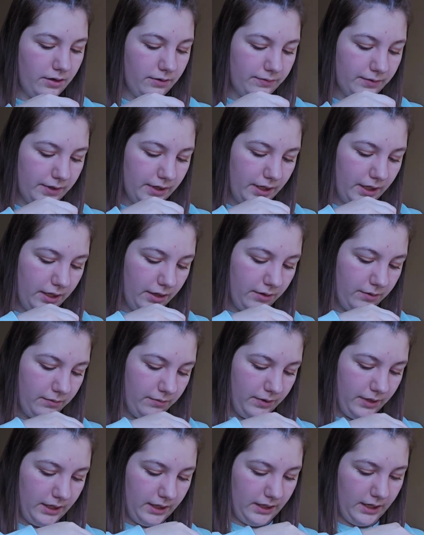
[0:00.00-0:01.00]
hopefully
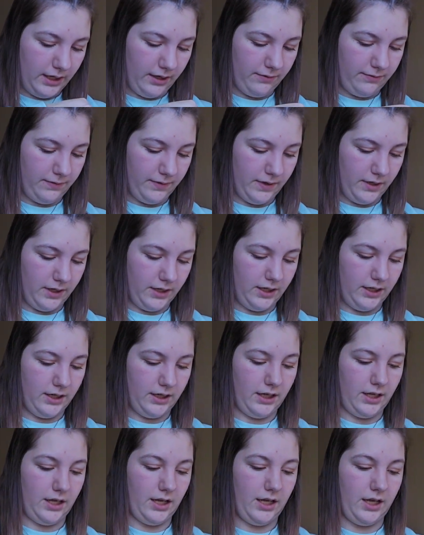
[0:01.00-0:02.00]
we can have
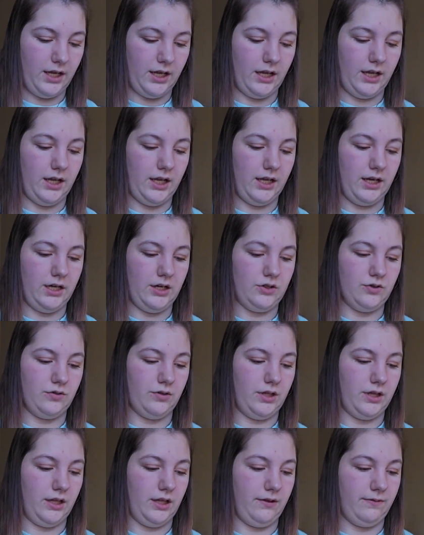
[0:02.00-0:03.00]
fun and
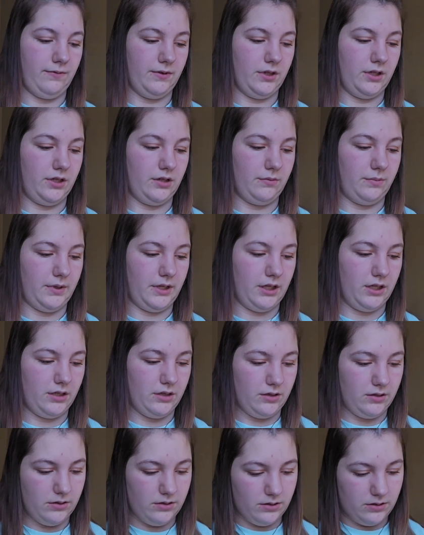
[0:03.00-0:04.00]
enjoy life a little bit.
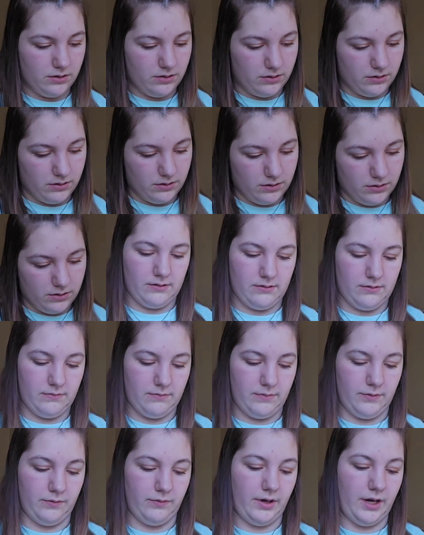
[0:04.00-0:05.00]

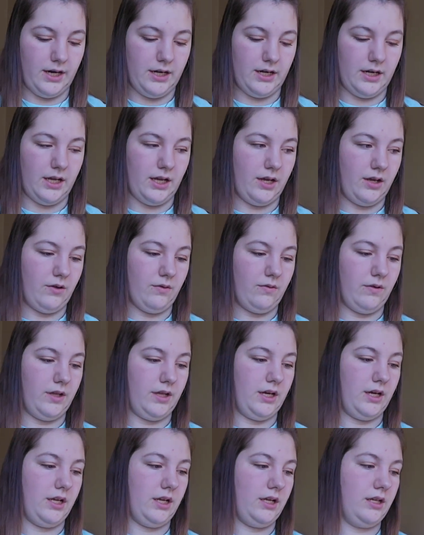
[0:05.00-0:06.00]
But right now,
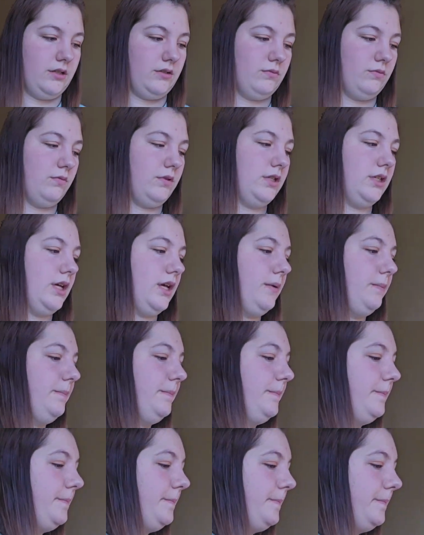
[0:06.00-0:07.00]
it is what
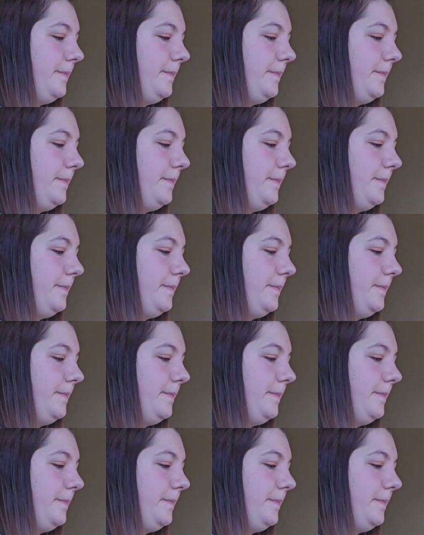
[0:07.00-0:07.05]
time?